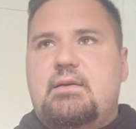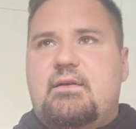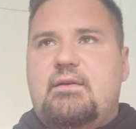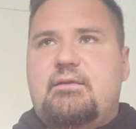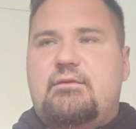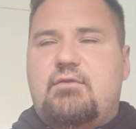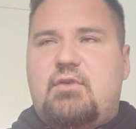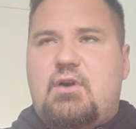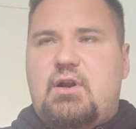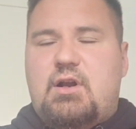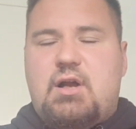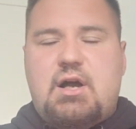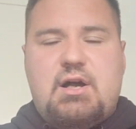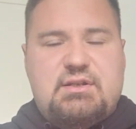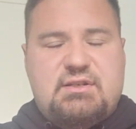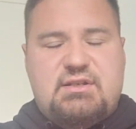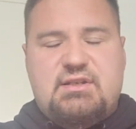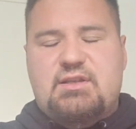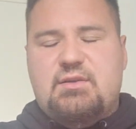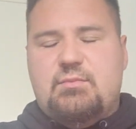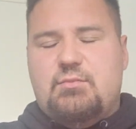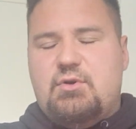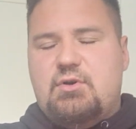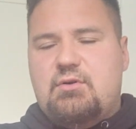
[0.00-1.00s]
for a
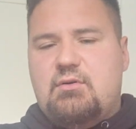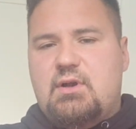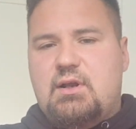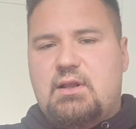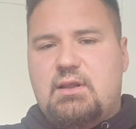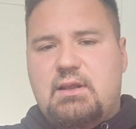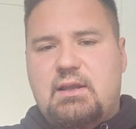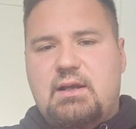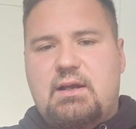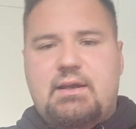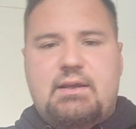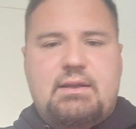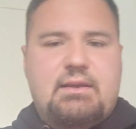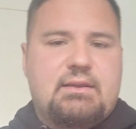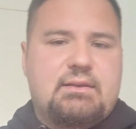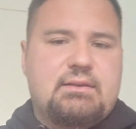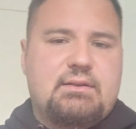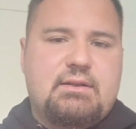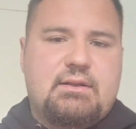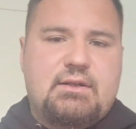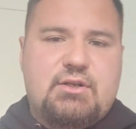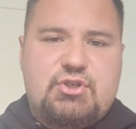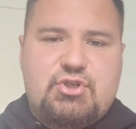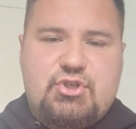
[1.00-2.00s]
customer, a
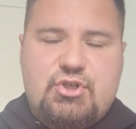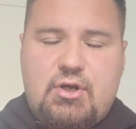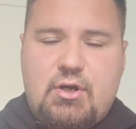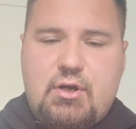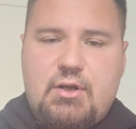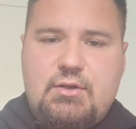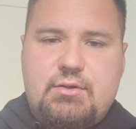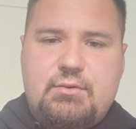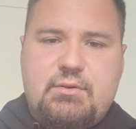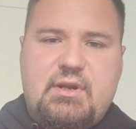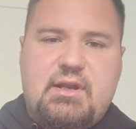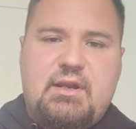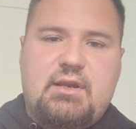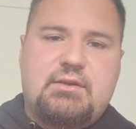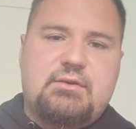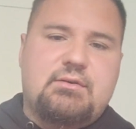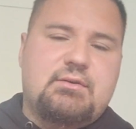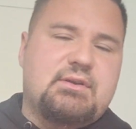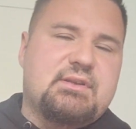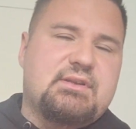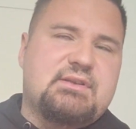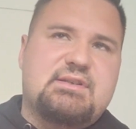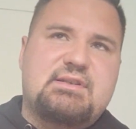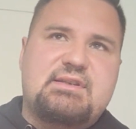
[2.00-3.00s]
client in a chart reading,
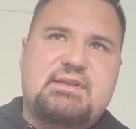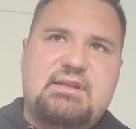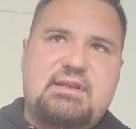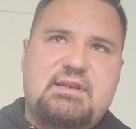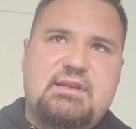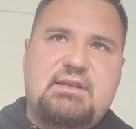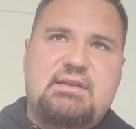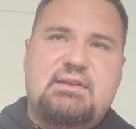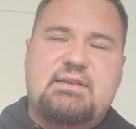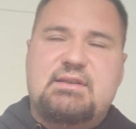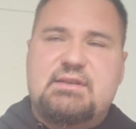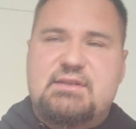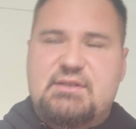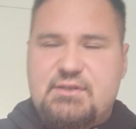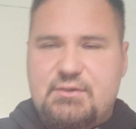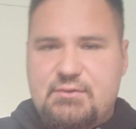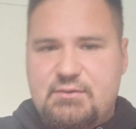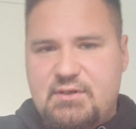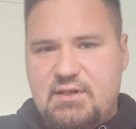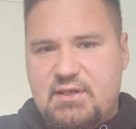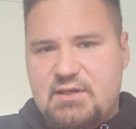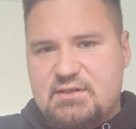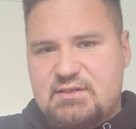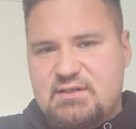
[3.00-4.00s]
you can see the
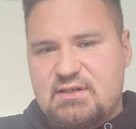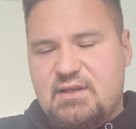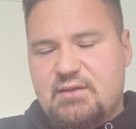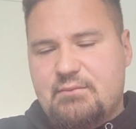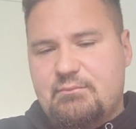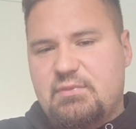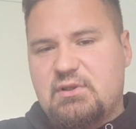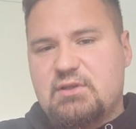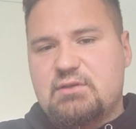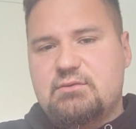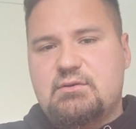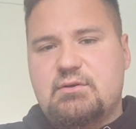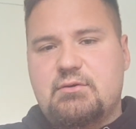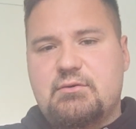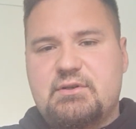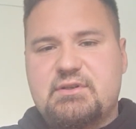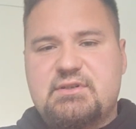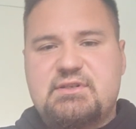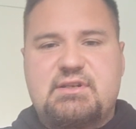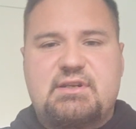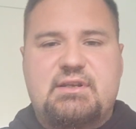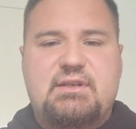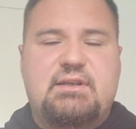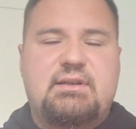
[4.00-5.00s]
zodiac sign Pluto
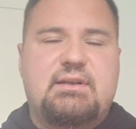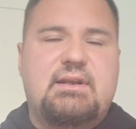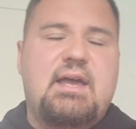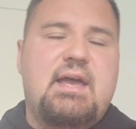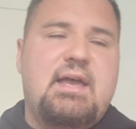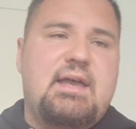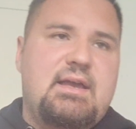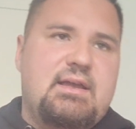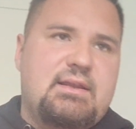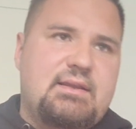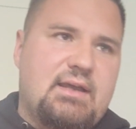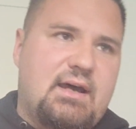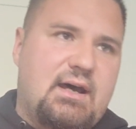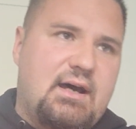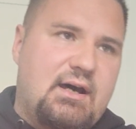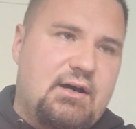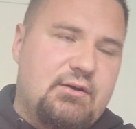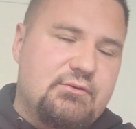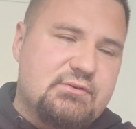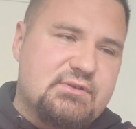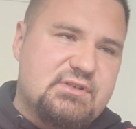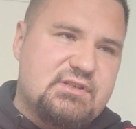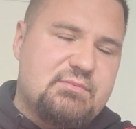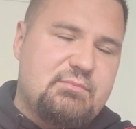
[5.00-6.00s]
is in, the
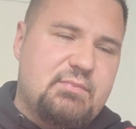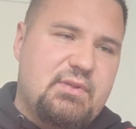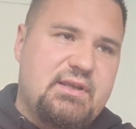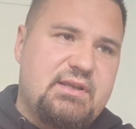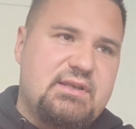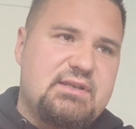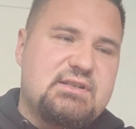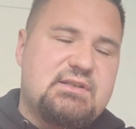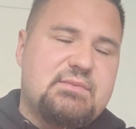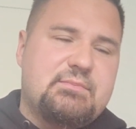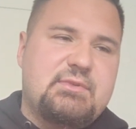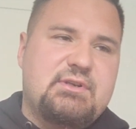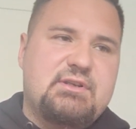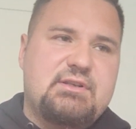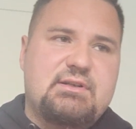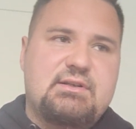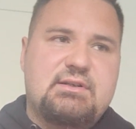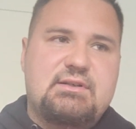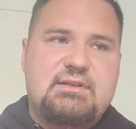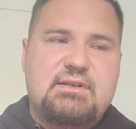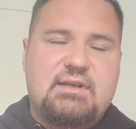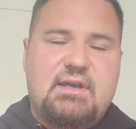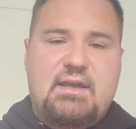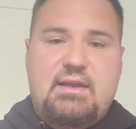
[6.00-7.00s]
house
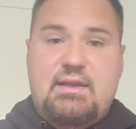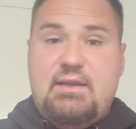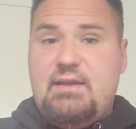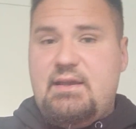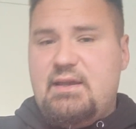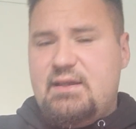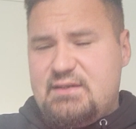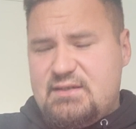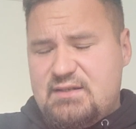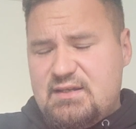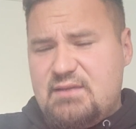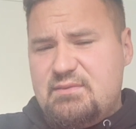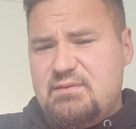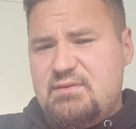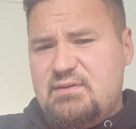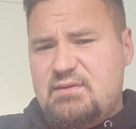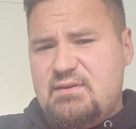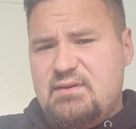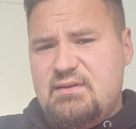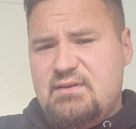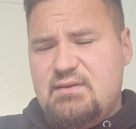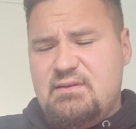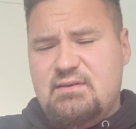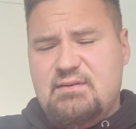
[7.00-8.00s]
placement, and then
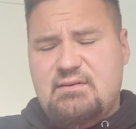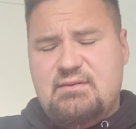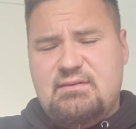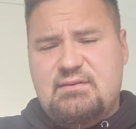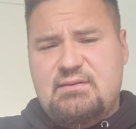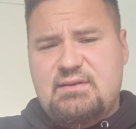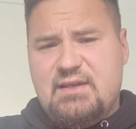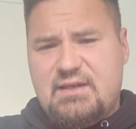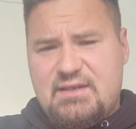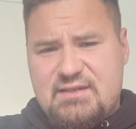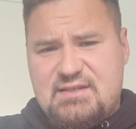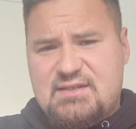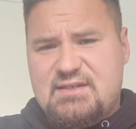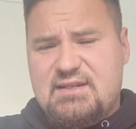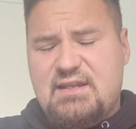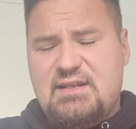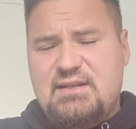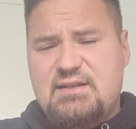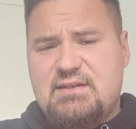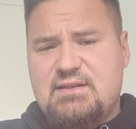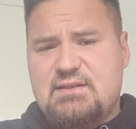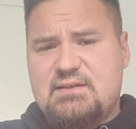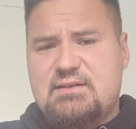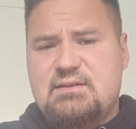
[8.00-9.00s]
the
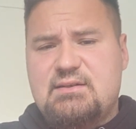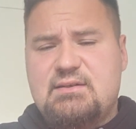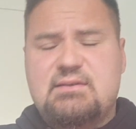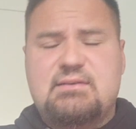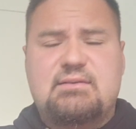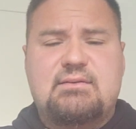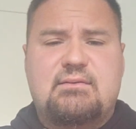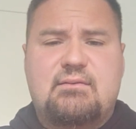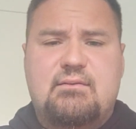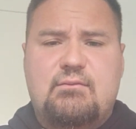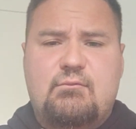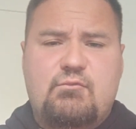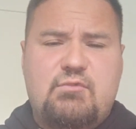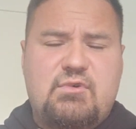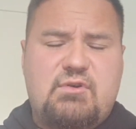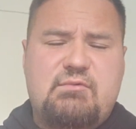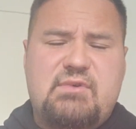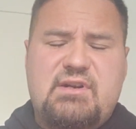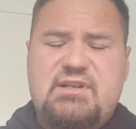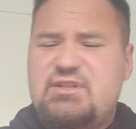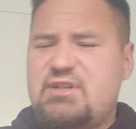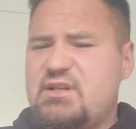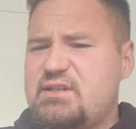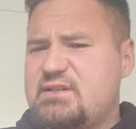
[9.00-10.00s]
ascendant.
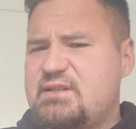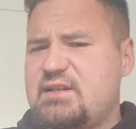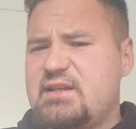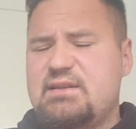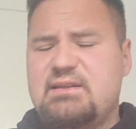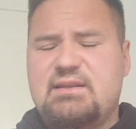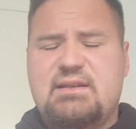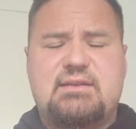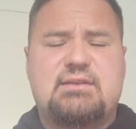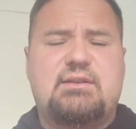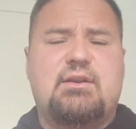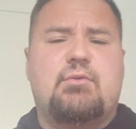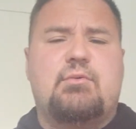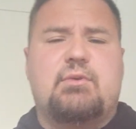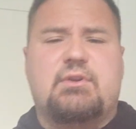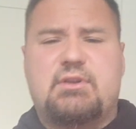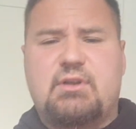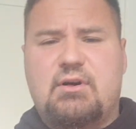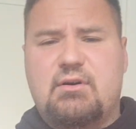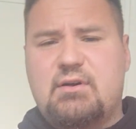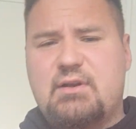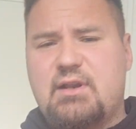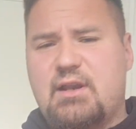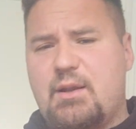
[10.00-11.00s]
Which ascendant are we
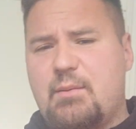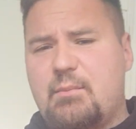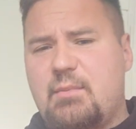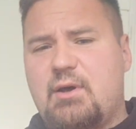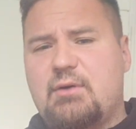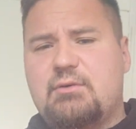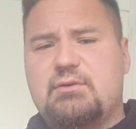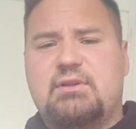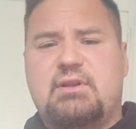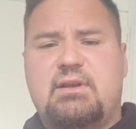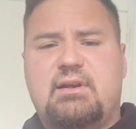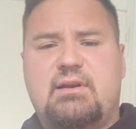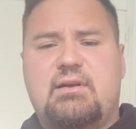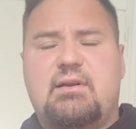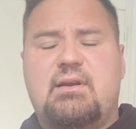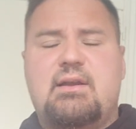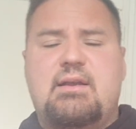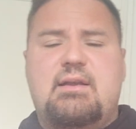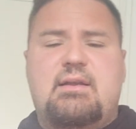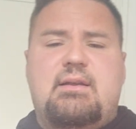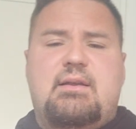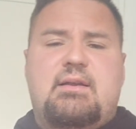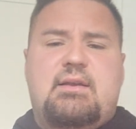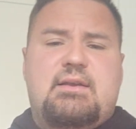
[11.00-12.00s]
talking about here?
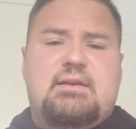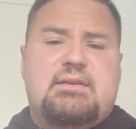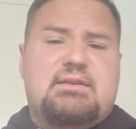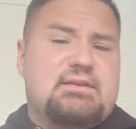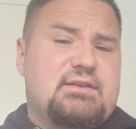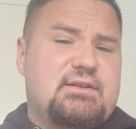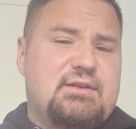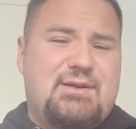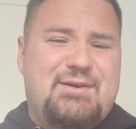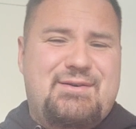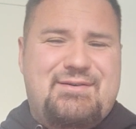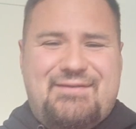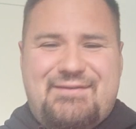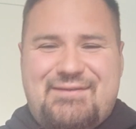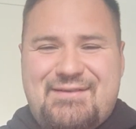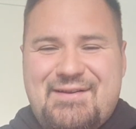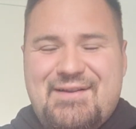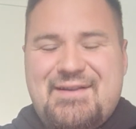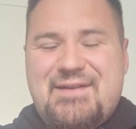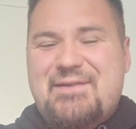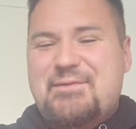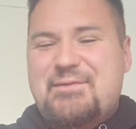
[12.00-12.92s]
So